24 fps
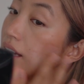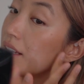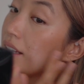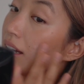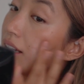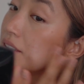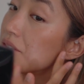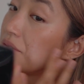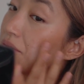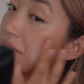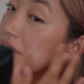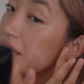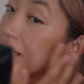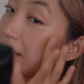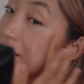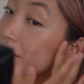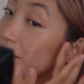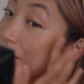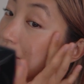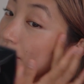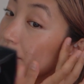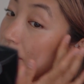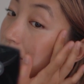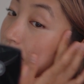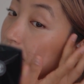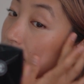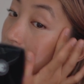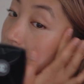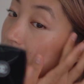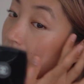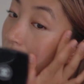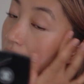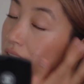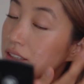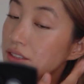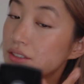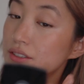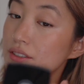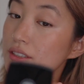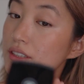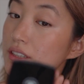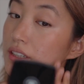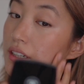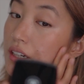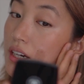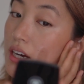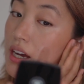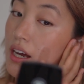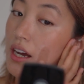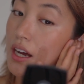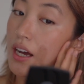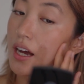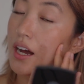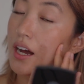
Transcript: It has really creamy texture.